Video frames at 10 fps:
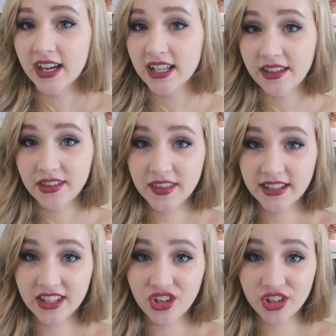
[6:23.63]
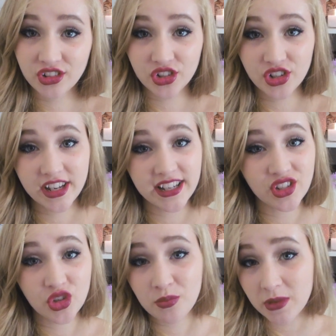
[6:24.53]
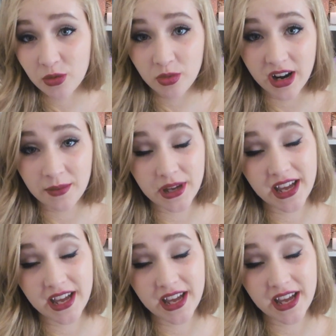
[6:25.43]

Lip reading: Another thing that you can do is to meal prep,